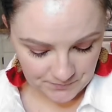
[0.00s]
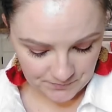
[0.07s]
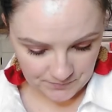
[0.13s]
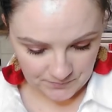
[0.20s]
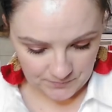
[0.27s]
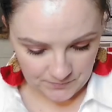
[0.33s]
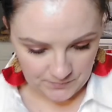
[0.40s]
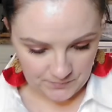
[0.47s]

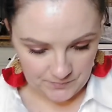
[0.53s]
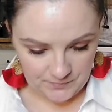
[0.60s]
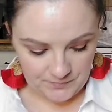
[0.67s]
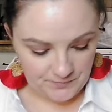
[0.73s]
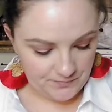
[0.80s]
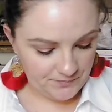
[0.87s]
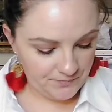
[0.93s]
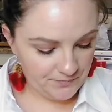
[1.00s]

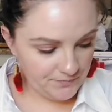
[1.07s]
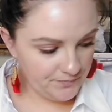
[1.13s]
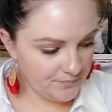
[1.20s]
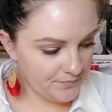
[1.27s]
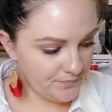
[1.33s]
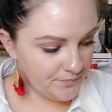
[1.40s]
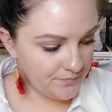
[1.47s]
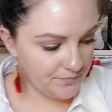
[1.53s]

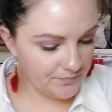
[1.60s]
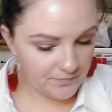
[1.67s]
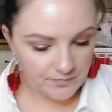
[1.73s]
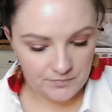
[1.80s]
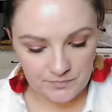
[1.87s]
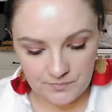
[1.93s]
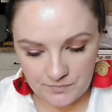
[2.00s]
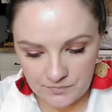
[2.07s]

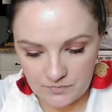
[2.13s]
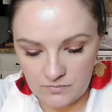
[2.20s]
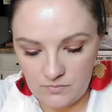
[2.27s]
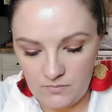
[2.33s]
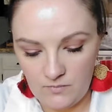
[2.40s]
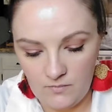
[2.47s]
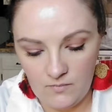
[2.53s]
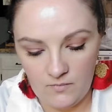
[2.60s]

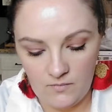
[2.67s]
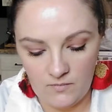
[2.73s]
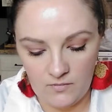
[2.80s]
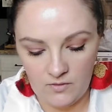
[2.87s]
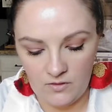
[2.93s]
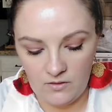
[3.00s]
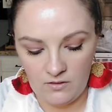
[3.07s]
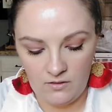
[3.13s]

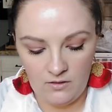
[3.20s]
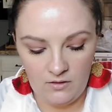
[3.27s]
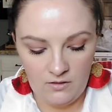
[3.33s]
Nobody speaks.